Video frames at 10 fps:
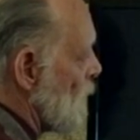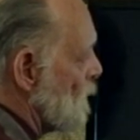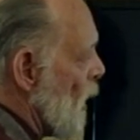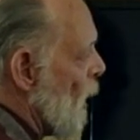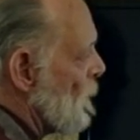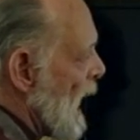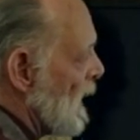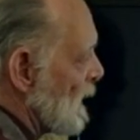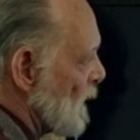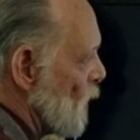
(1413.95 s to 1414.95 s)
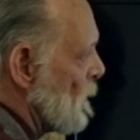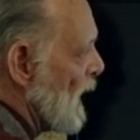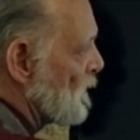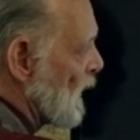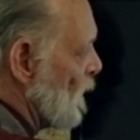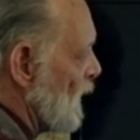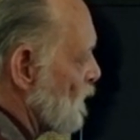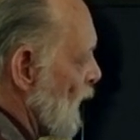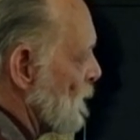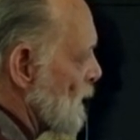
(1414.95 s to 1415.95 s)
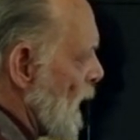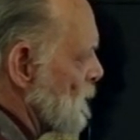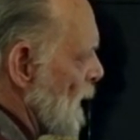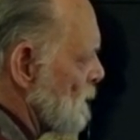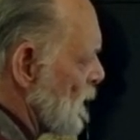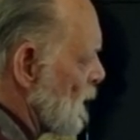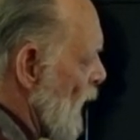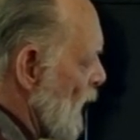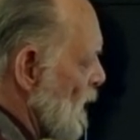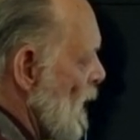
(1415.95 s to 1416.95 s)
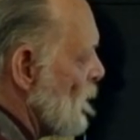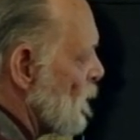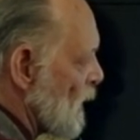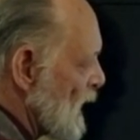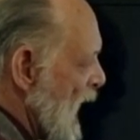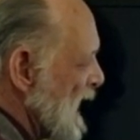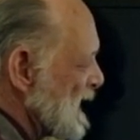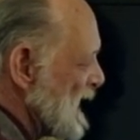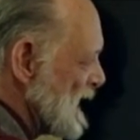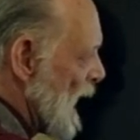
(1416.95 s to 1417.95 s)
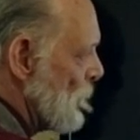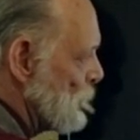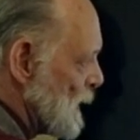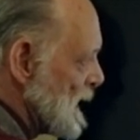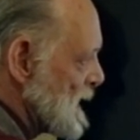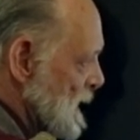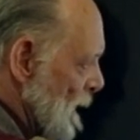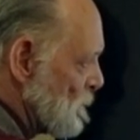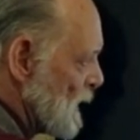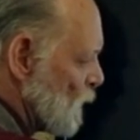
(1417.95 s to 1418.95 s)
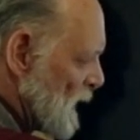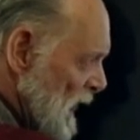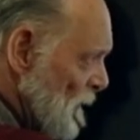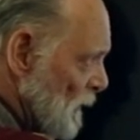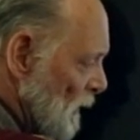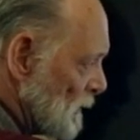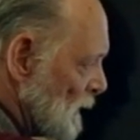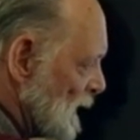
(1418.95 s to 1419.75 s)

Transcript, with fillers: No man, let no man say when he's tempted, I'm tempted of God. For God cannot be tempted with evil